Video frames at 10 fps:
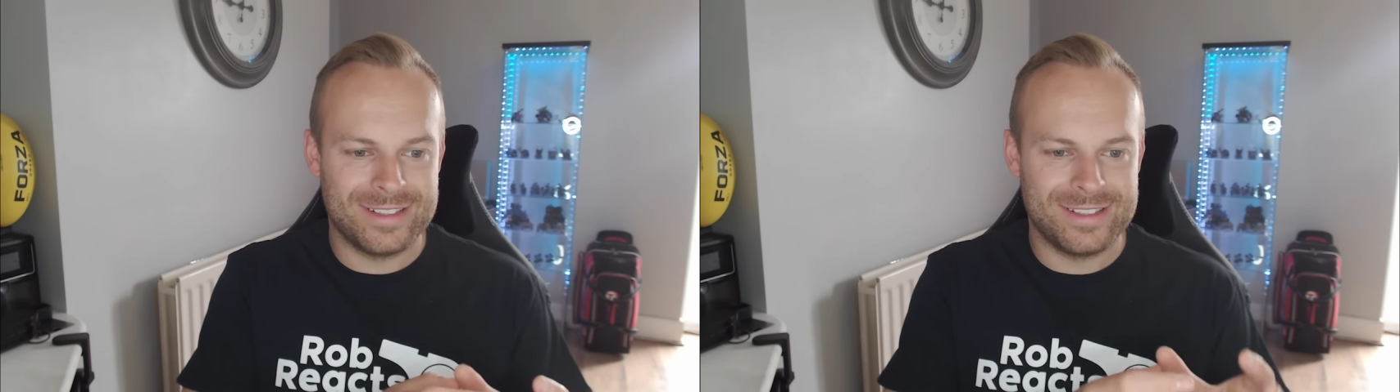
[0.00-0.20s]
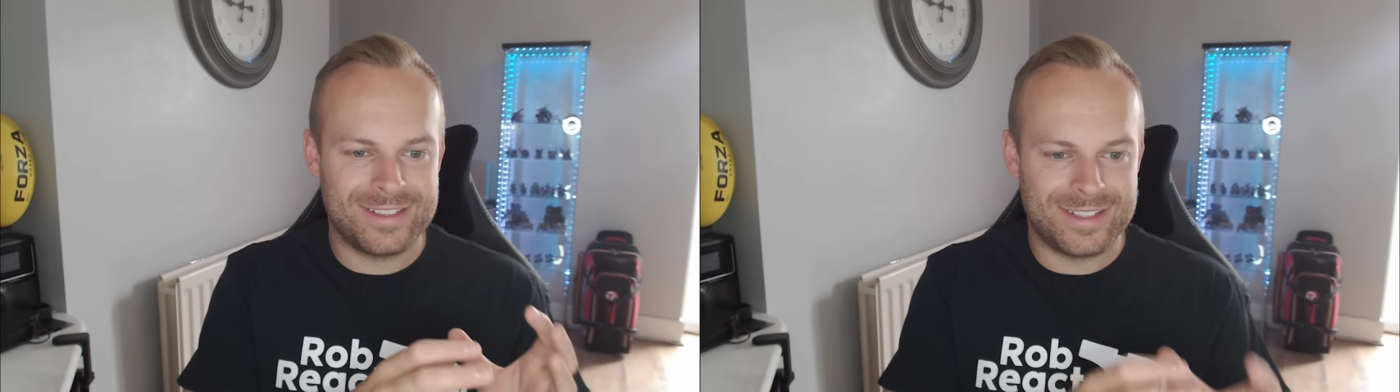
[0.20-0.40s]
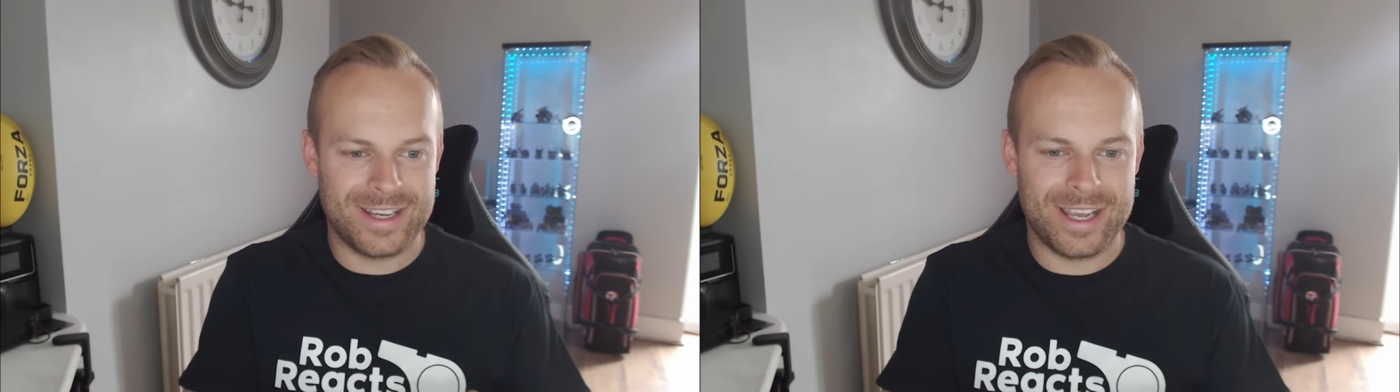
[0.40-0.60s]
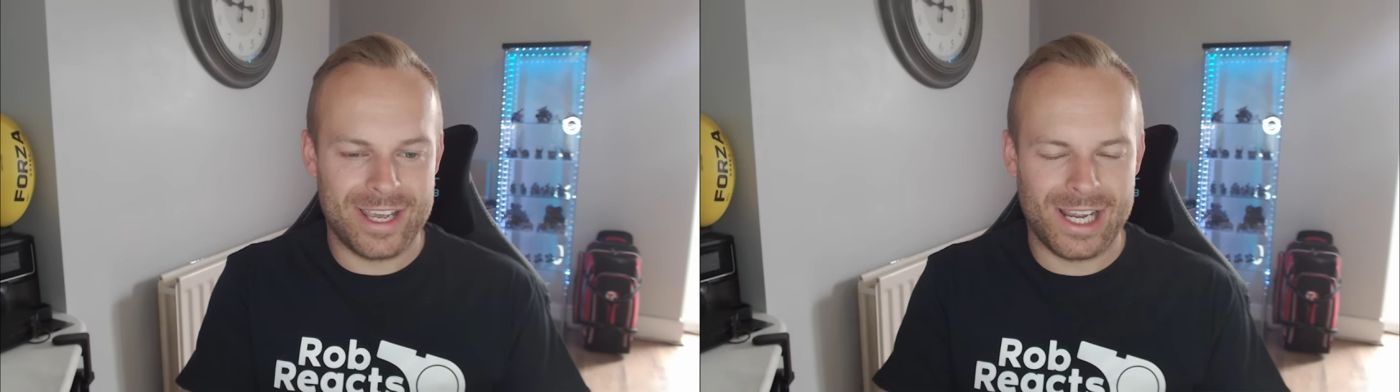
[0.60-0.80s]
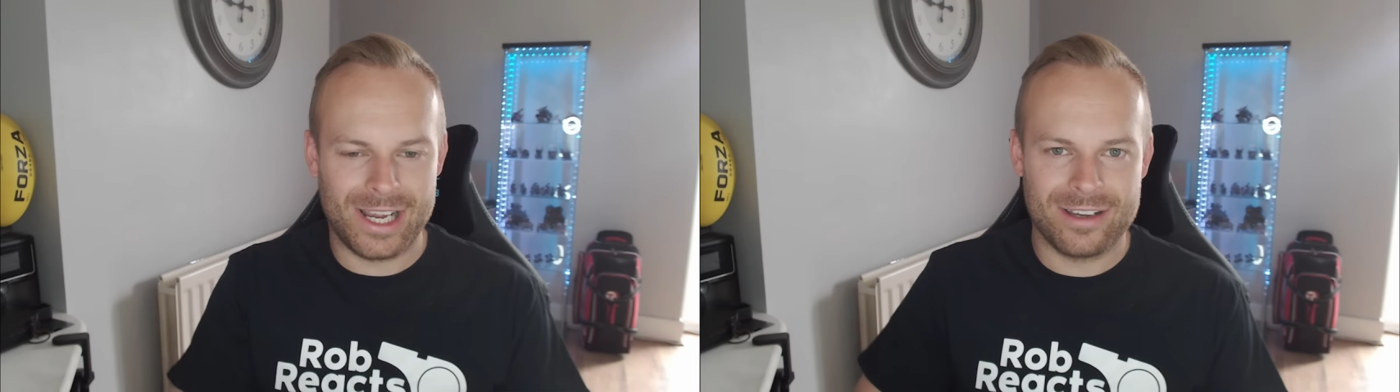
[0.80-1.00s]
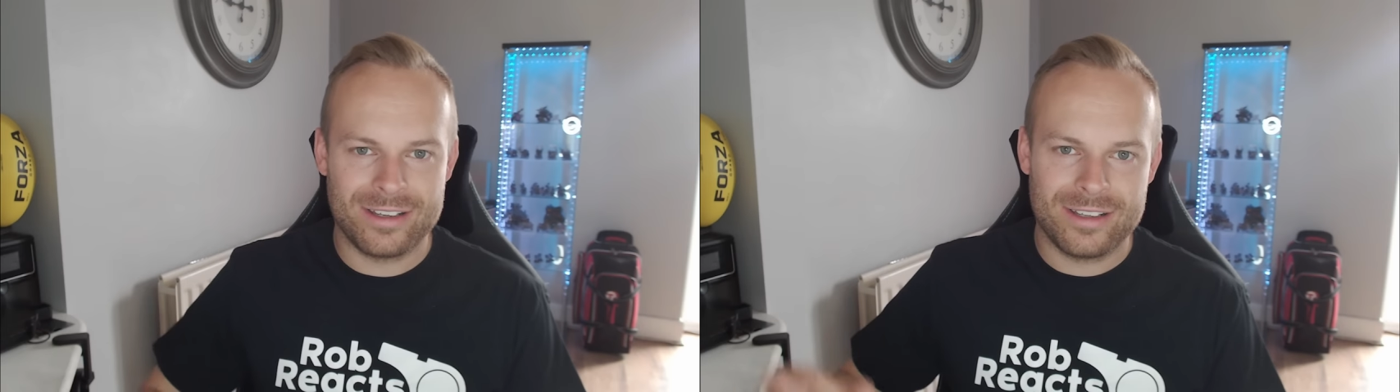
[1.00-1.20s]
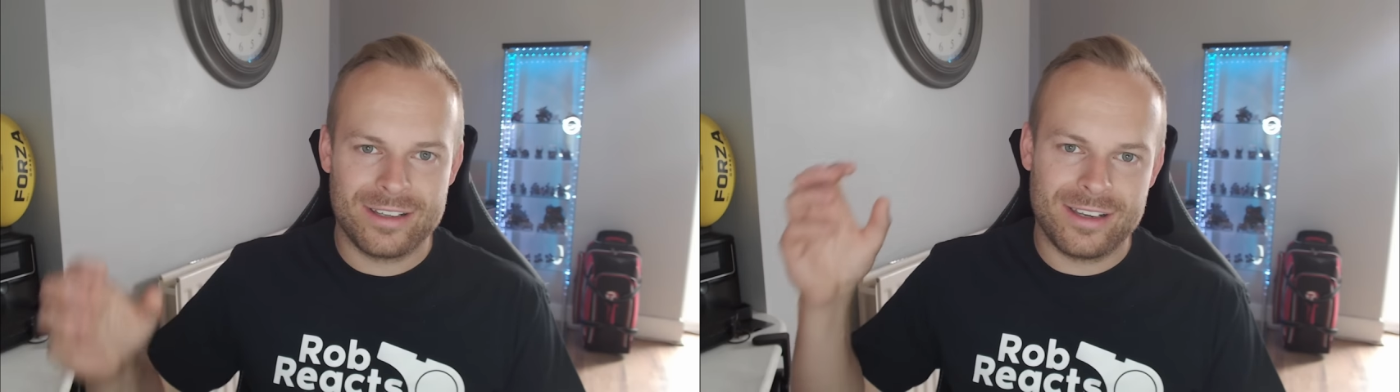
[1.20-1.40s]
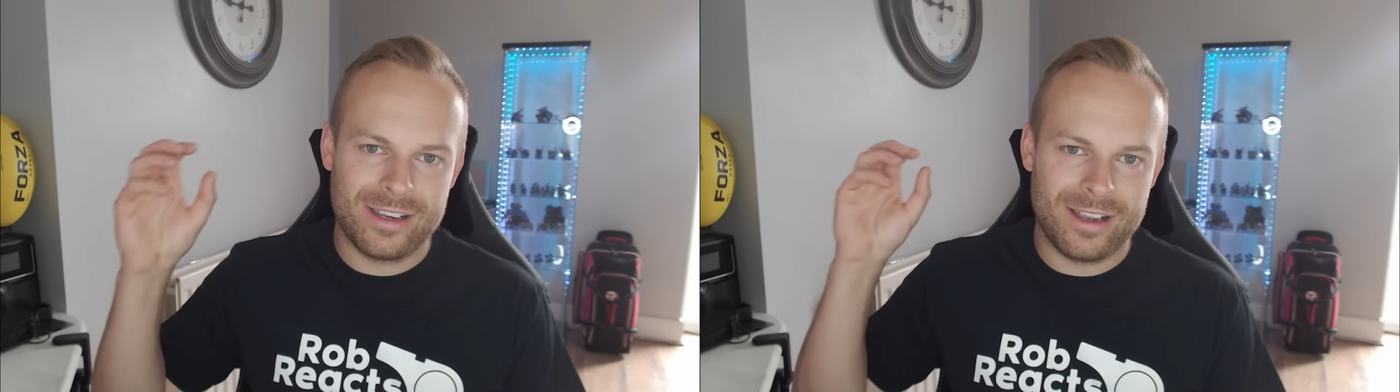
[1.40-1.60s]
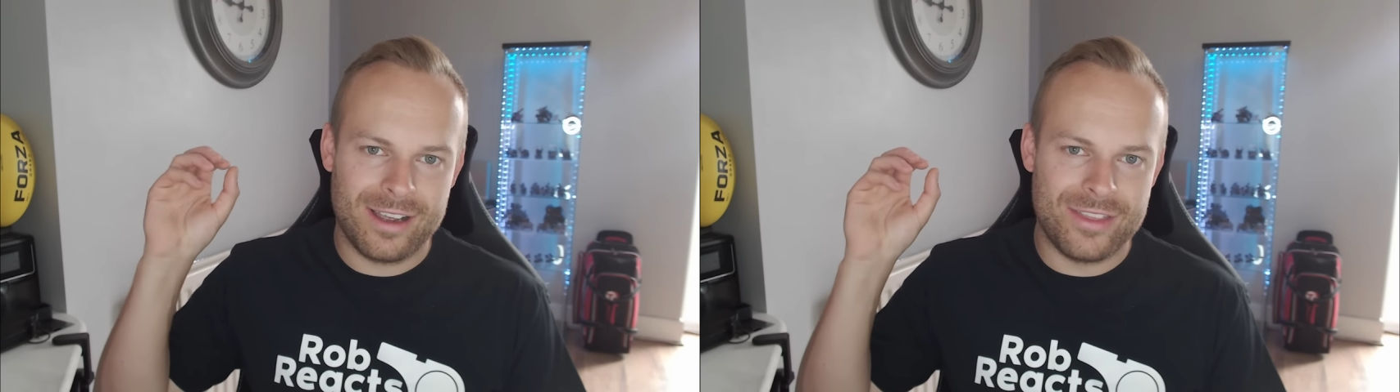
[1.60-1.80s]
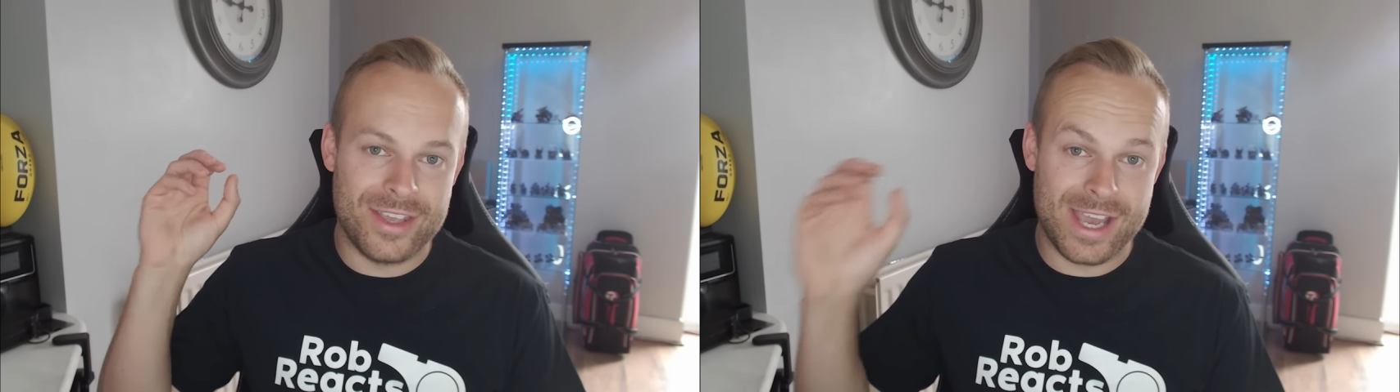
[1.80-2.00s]
singing
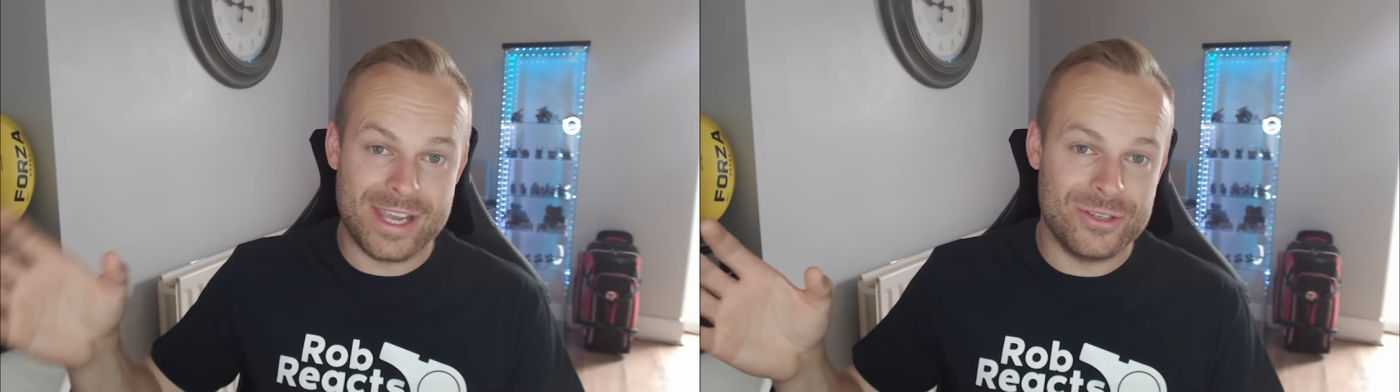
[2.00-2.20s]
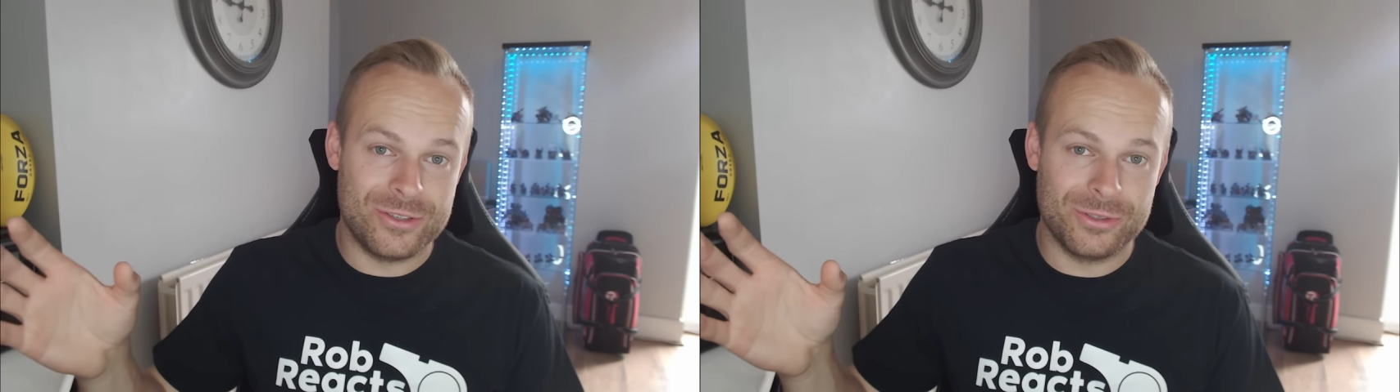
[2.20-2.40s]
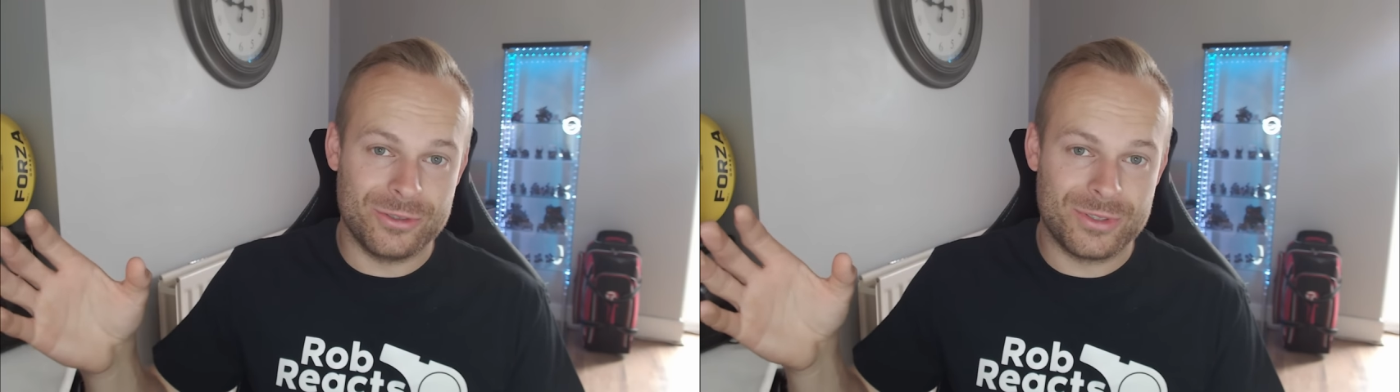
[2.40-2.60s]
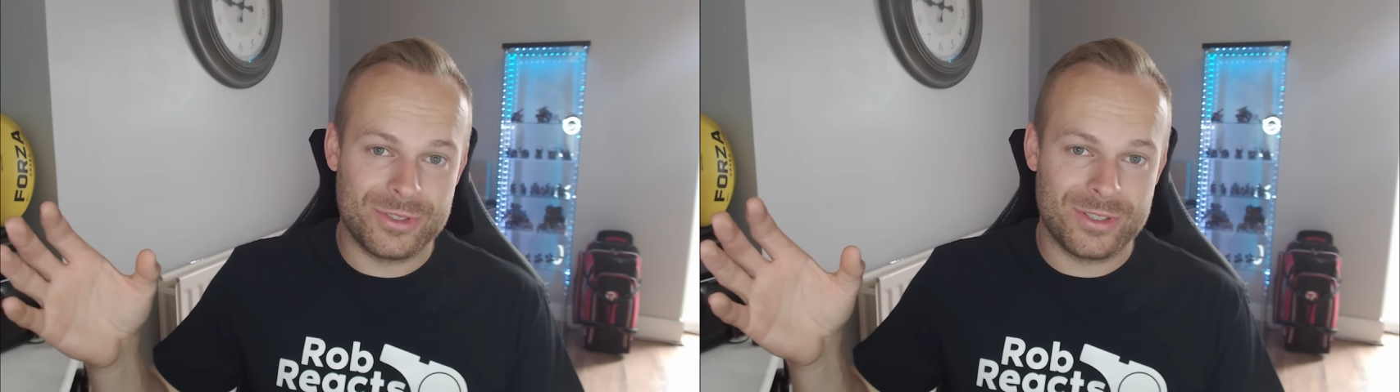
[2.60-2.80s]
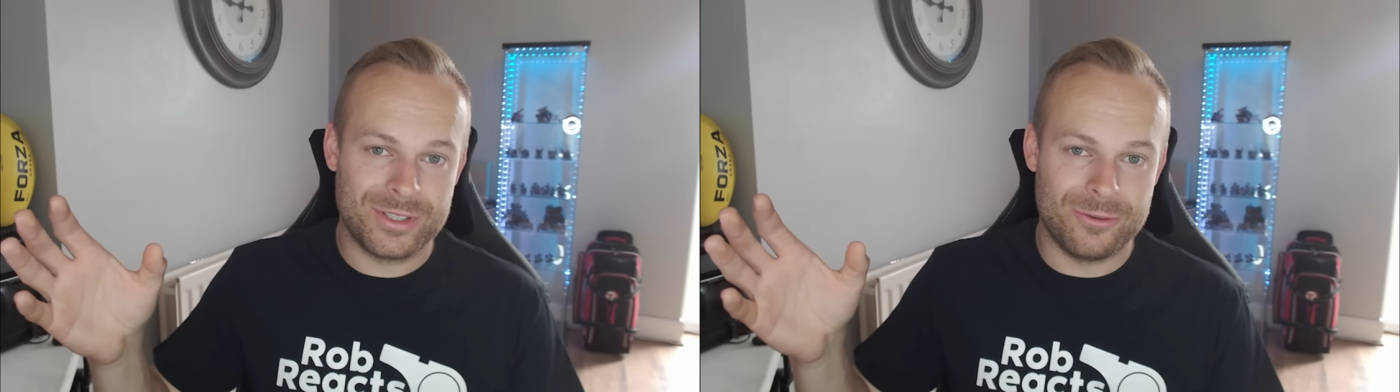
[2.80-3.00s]
The Angels.